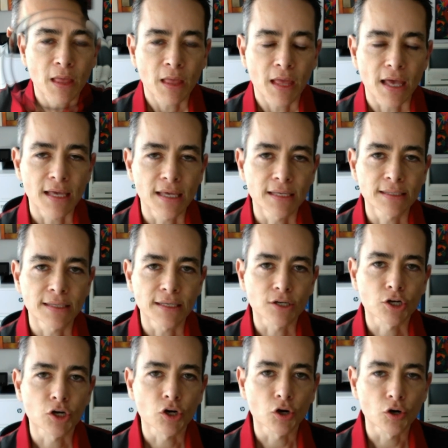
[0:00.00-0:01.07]
And it
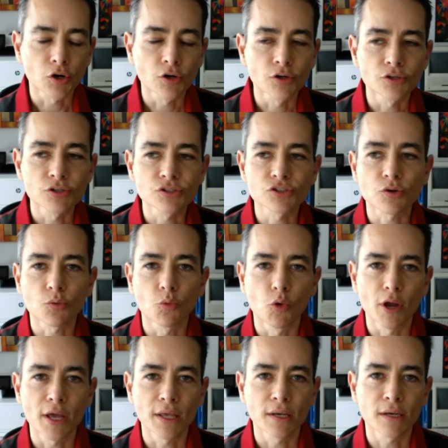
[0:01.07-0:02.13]
occurs
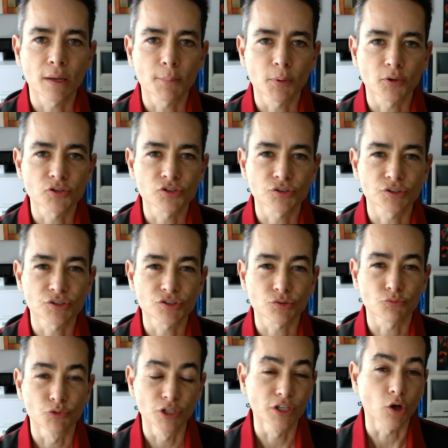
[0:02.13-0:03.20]
when a person is
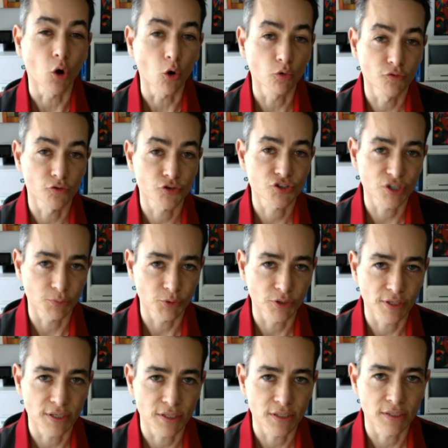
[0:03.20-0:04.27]
really
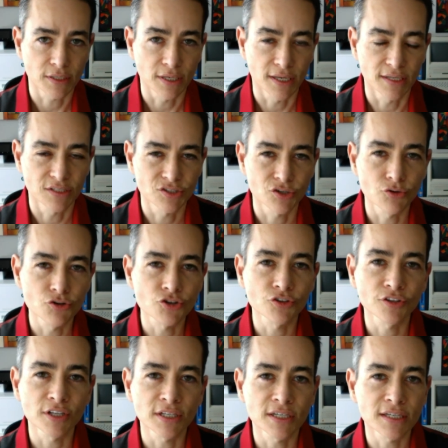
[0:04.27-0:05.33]
overstimulated. It's
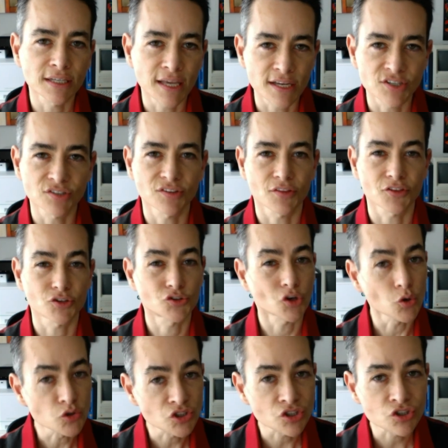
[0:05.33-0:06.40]
usually an indication that the
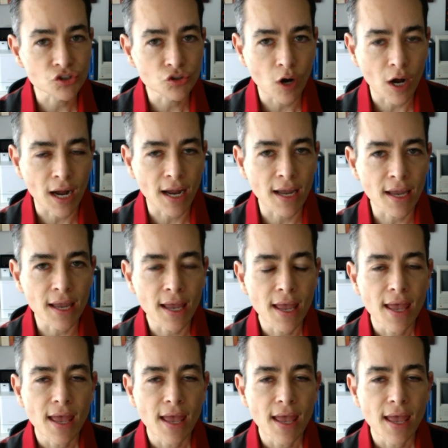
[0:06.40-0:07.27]
dose is too high.